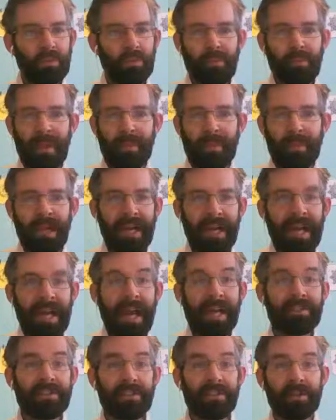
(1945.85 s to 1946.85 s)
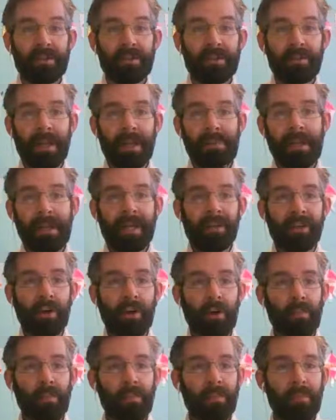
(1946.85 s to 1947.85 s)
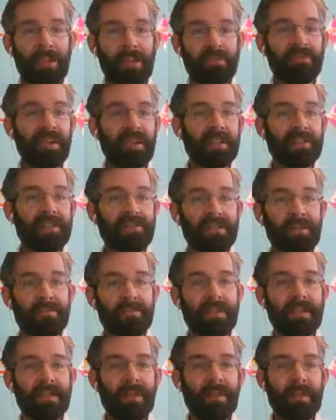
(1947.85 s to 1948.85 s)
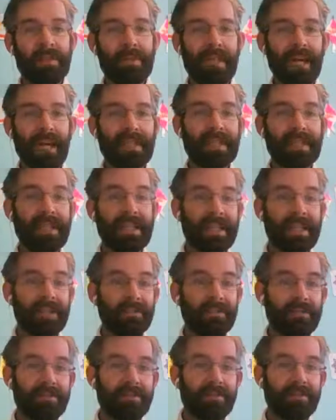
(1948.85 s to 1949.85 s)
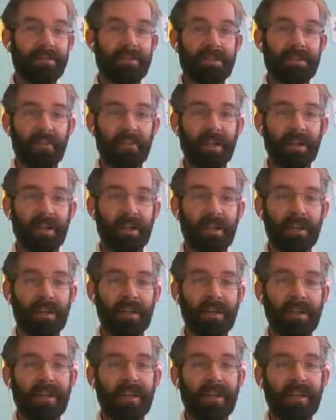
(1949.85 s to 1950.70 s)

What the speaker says: maybe I enter, maybe I go in front of something, maybe I leave somewhere.